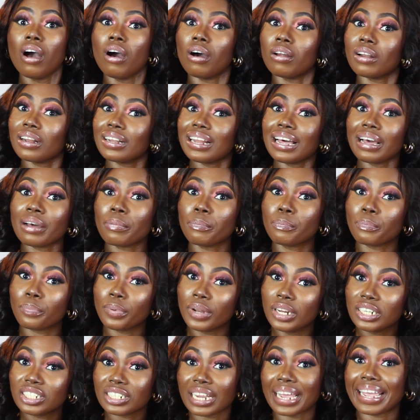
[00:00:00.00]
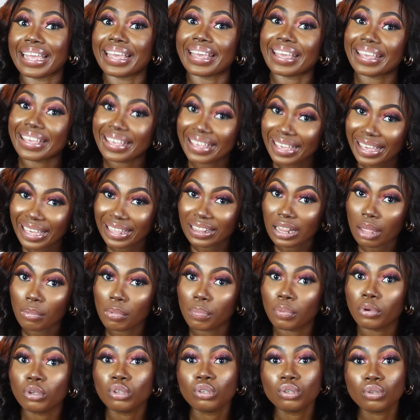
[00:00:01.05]
Another bleach I hear that
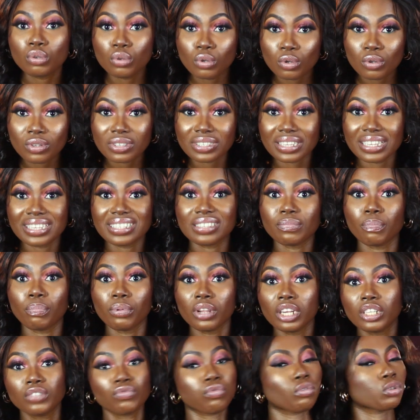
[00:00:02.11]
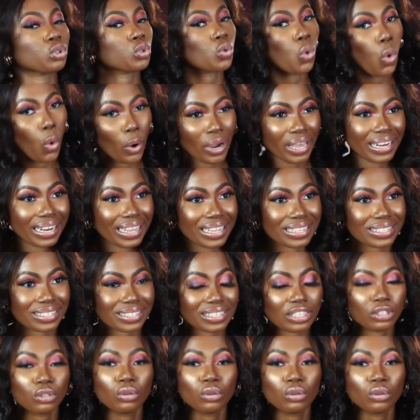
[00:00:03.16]
people use is bleach for toilets.